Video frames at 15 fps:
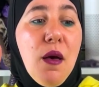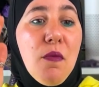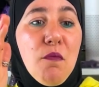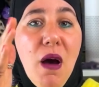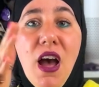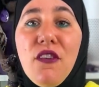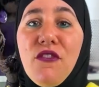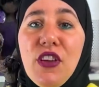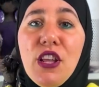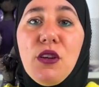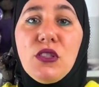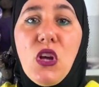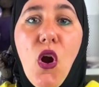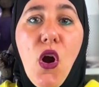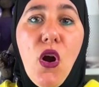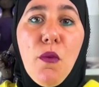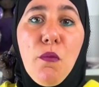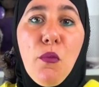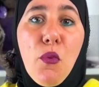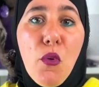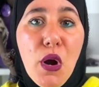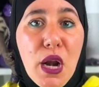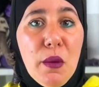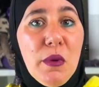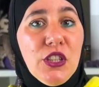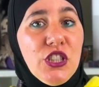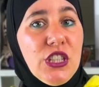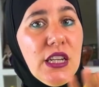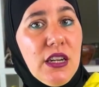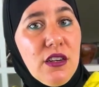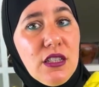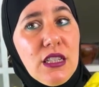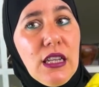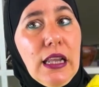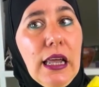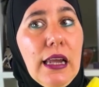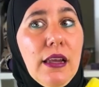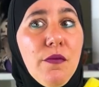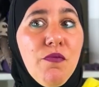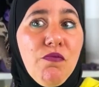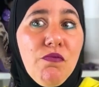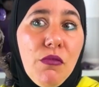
my videos are pretty much geared to like